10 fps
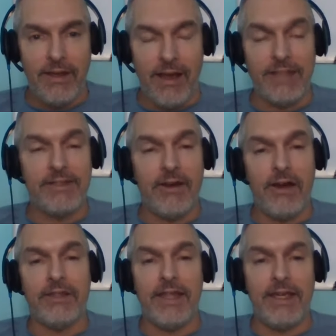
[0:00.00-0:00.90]
I
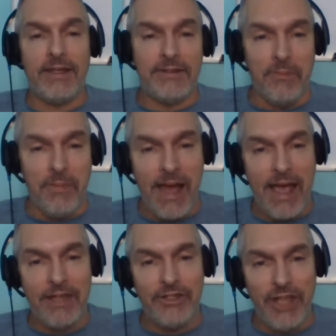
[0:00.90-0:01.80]
saw a link to
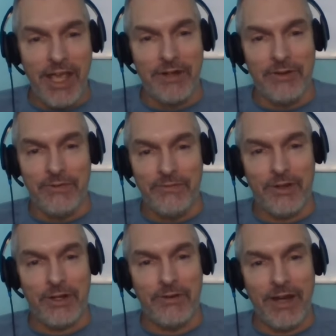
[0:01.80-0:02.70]
my channel
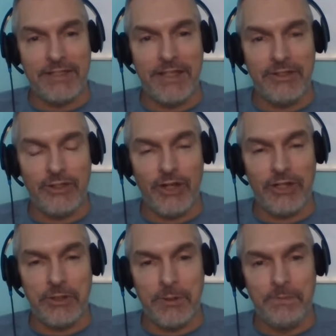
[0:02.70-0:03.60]
for correct sentence
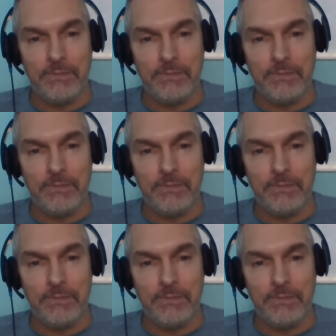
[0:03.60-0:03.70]
structure.